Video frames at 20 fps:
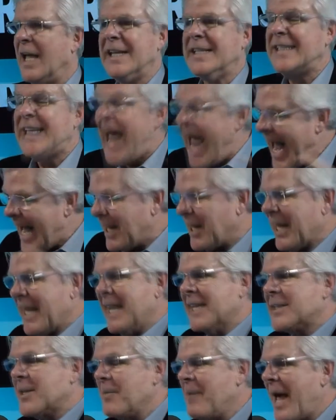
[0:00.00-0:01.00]
Exactly.
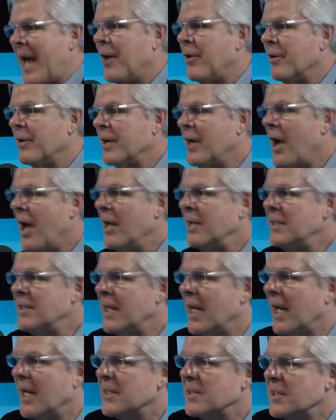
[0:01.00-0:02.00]
It's a matter of
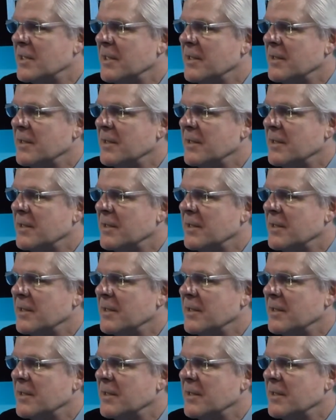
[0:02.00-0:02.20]
context.